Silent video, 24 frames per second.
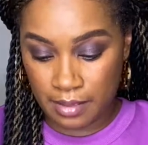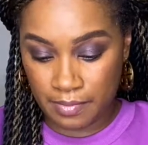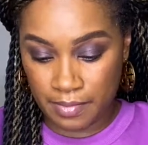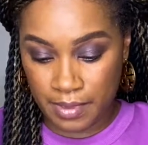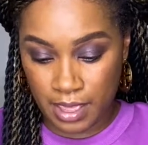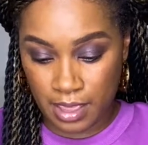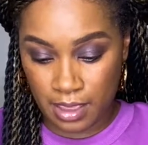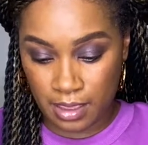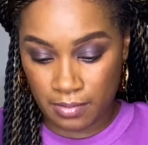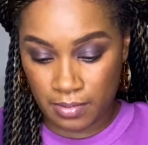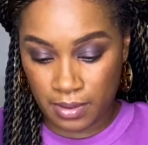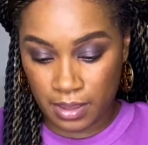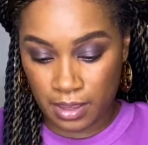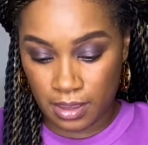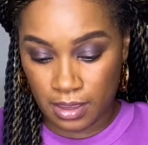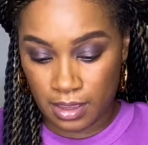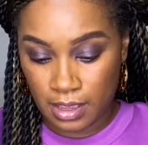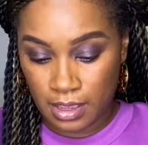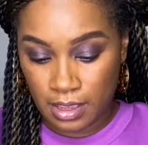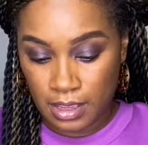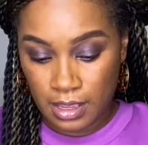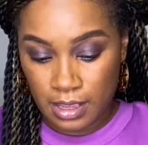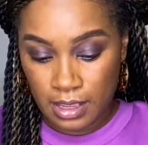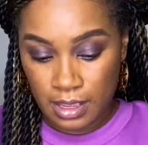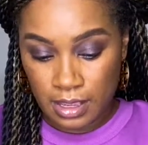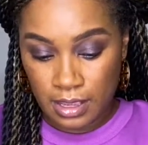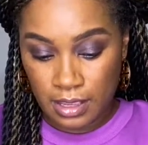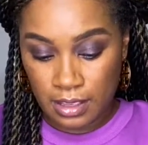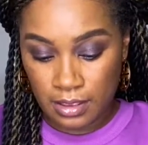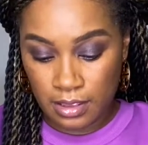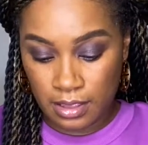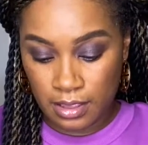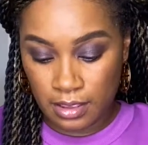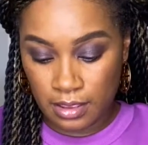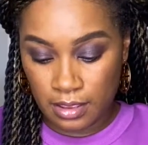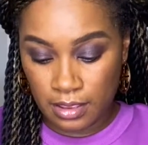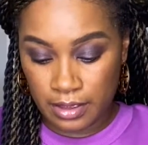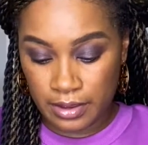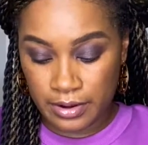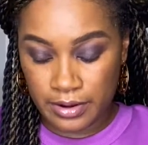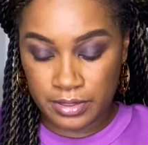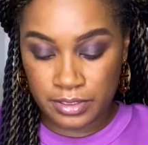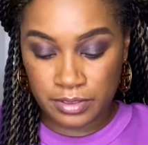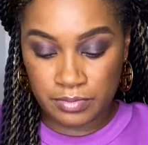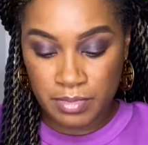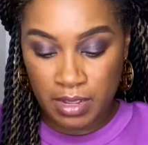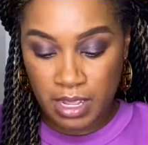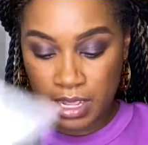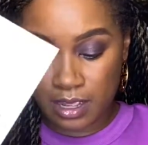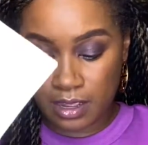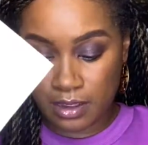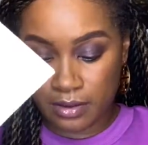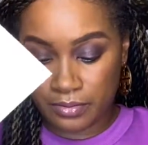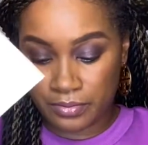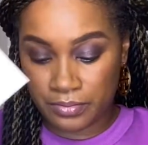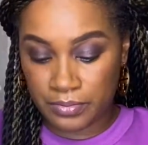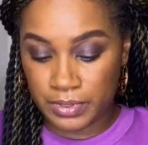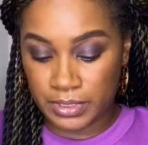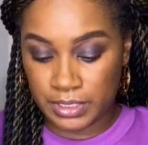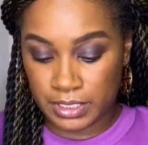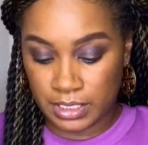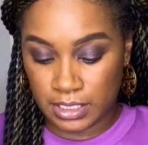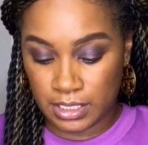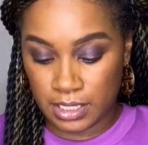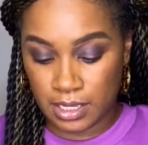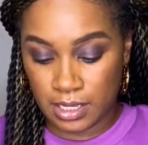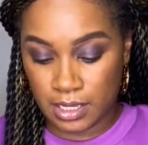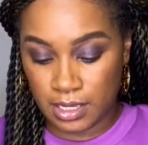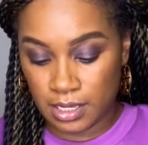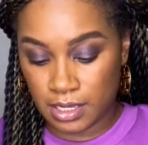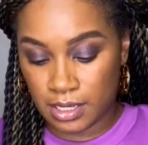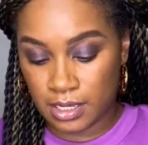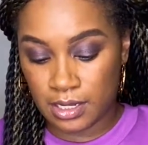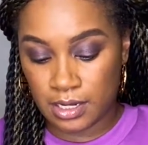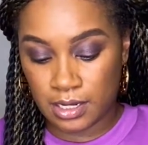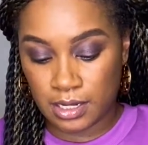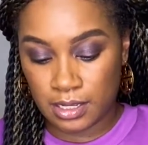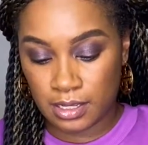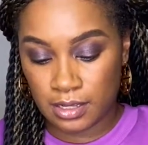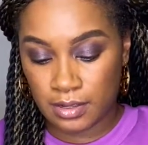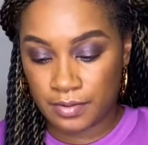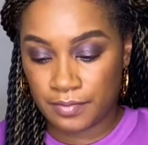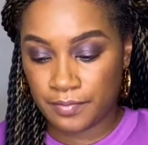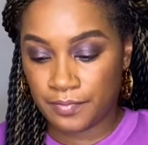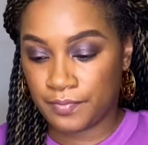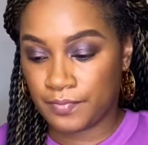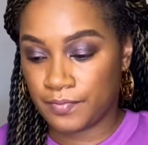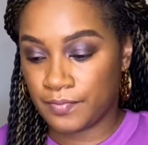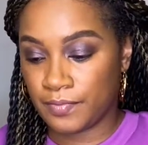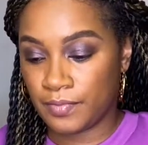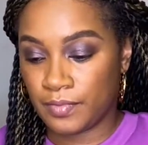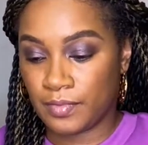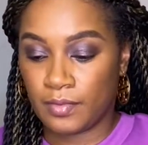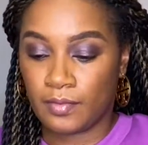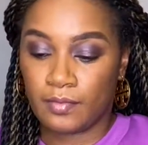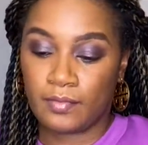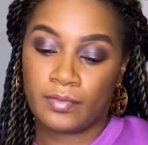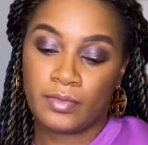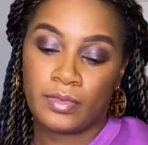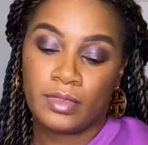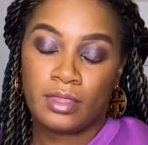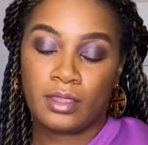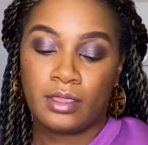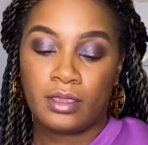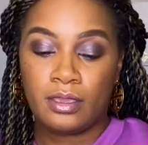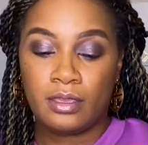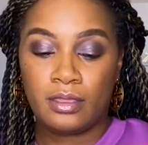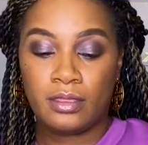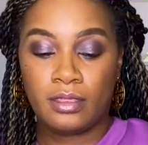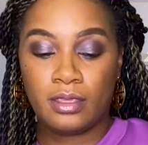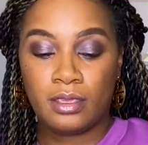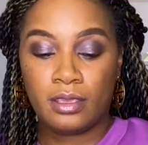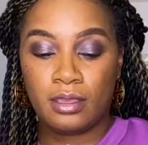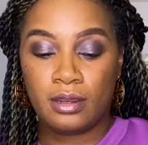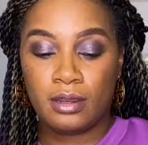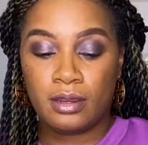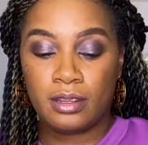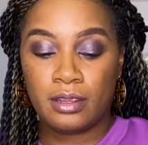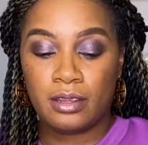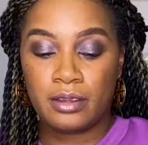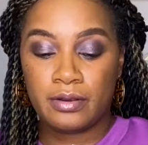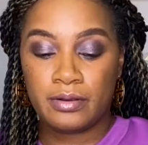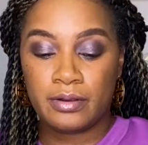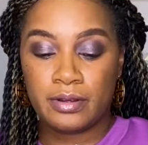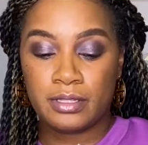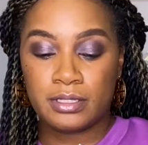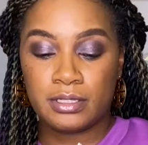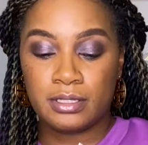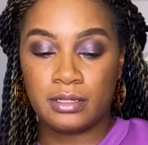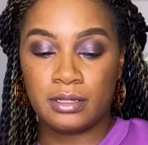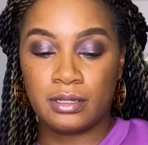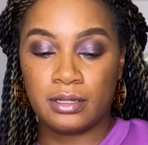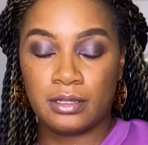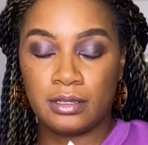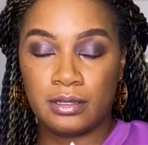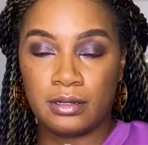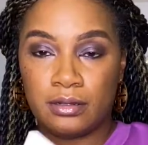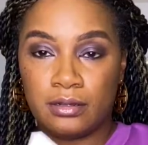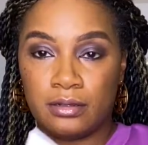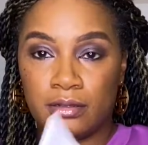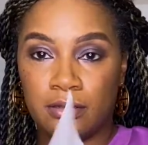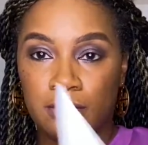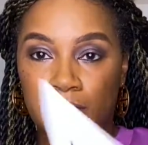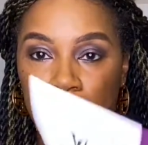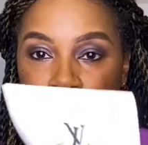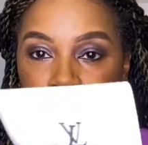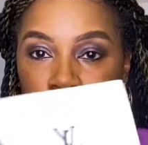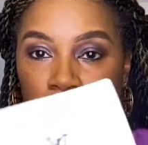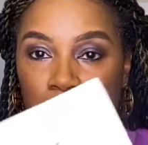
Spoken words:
baby. And then there's my receipt. And then here is a little,